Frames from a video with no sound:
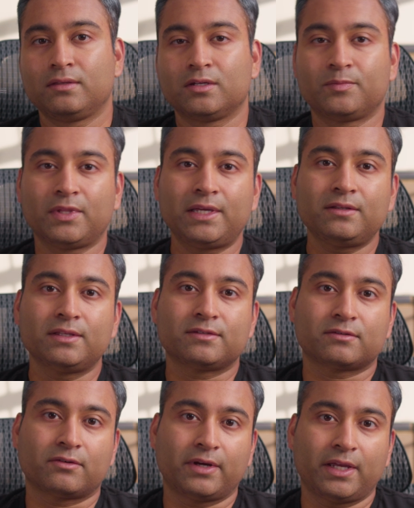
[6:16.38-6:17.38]
Your plan
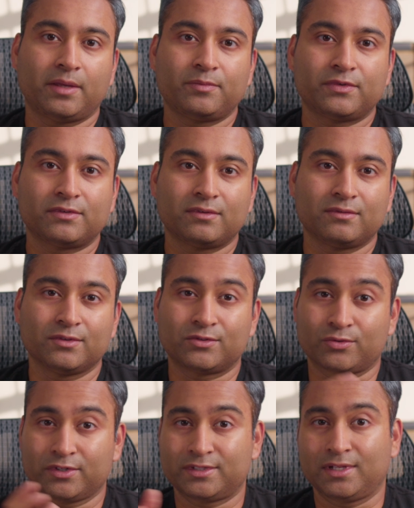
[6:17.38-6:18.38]
lists grams, the
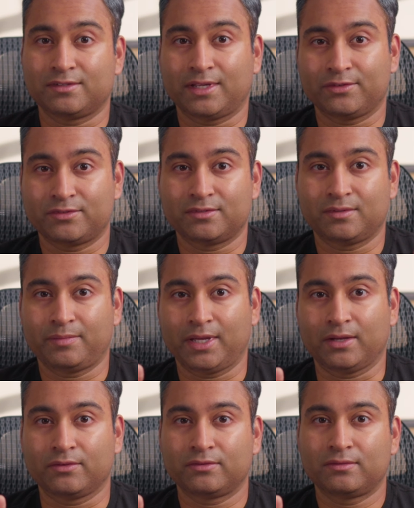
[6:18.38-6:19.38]
store sells ounces and
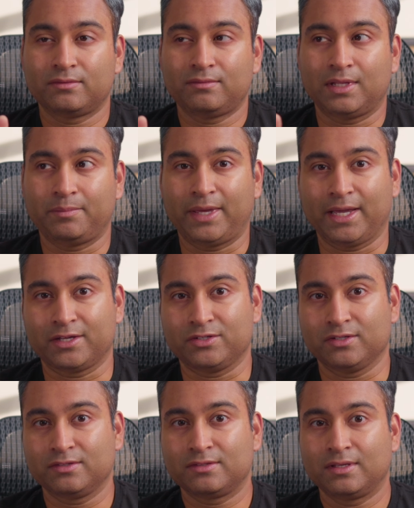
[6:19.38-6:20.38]
pounds, and
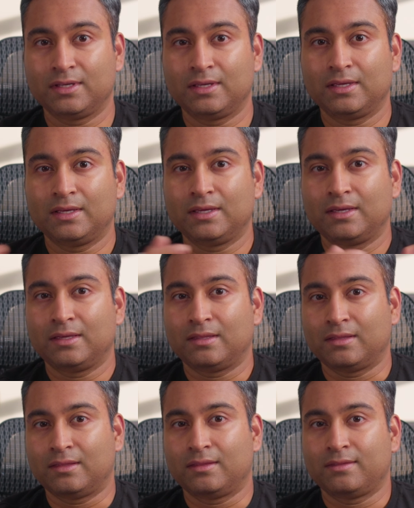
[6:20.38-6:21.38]
packages.
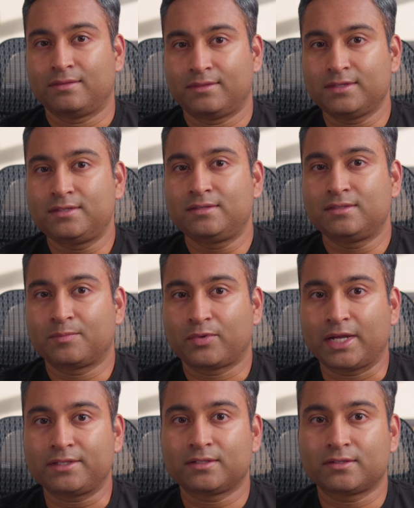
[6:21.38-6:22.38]
This is the
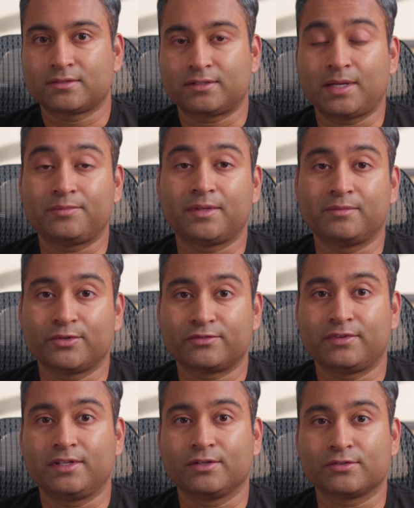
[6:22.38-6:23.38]
practical step that
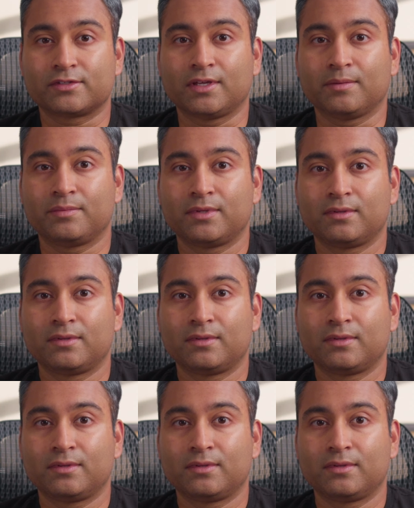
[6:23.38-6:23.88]
most videos skip.